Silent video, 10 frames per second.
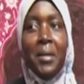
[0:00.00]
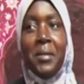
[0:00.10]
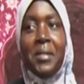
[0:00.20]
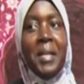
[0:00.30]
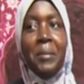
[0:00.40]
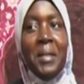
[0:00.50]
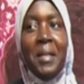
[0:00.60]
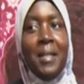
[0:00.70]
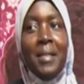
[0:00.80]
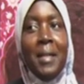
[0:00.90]
stay with
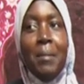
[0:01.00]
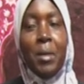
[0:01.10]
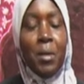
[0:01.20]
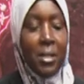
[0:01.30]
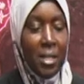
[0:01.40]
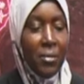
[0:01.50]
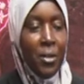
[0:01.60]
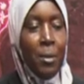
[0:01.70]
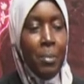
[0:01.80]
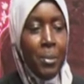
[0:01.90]
that. Because if
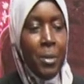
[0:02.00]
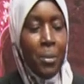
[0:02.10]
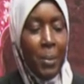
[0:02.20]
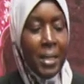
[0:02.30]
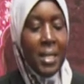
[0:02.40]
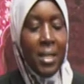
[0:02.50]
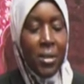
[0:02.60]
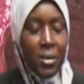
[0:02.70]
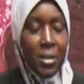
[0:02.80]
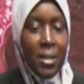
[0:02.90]
your partner
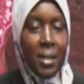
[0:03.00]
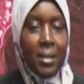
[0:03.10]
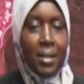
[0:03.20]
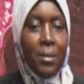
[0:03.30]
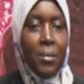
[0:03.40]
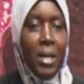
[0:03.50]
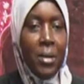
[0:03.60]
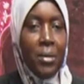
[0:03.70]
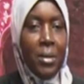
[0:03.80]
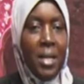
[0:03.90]
knows that where
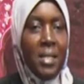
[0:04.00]
he's